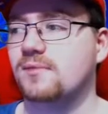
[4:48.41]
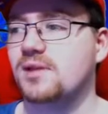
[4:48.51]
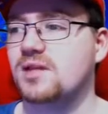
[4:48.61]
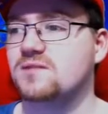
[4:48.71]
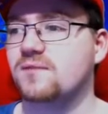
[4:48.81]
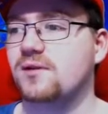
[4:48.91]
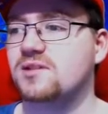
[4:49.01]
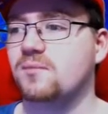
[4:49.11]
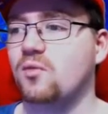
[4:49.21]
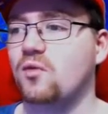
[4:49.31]
Yes, very
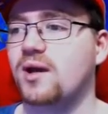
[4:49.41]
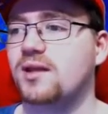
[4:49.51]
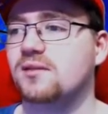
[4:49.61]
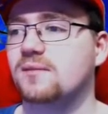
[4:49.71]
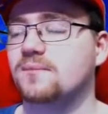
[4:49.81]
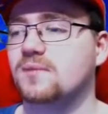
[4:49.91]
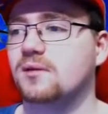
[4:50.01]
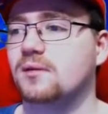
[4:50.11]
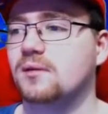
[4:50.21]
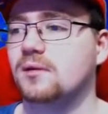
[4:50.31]
surprised.
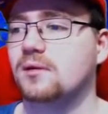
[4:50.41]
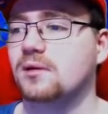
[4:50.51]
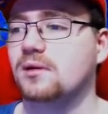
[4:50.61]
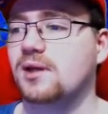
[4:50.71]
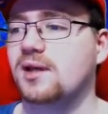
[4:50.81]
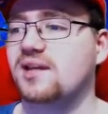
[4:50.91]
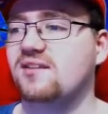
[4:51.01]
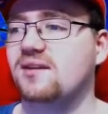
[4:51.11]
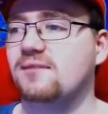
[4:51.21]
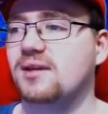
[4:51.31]
Okay,
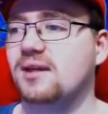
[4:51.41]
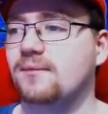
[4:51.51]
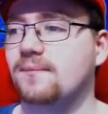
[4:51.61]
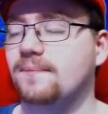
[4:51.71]
so here we go.